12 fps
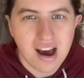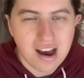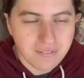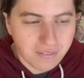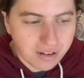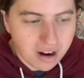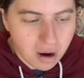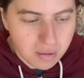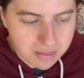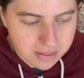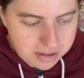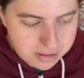I forgot
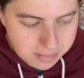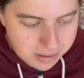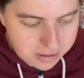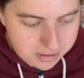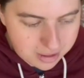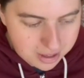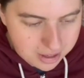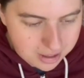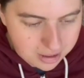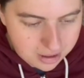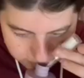what this smells like.